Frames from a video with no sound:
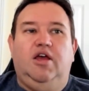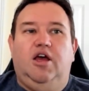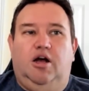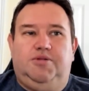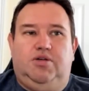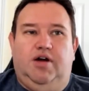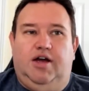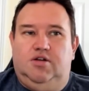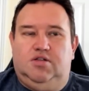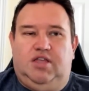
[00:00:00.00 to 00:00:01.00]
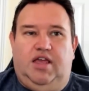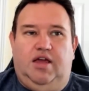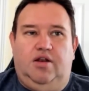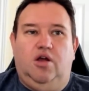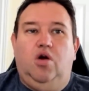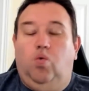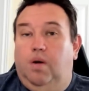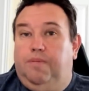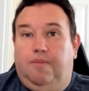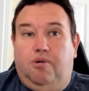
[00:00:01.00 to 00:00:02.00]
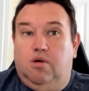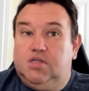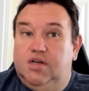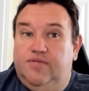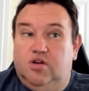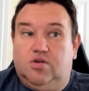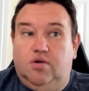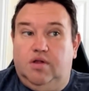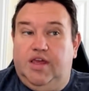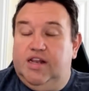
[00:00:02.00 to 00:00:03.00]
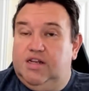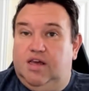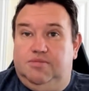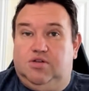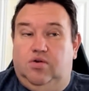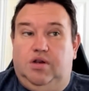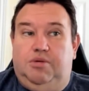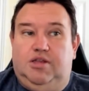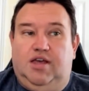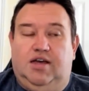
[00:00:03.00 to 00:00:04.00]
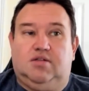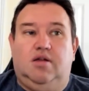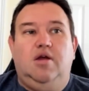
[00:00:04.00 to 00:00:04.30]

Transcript: helps you understand what proportion of your total income is going to be taxed,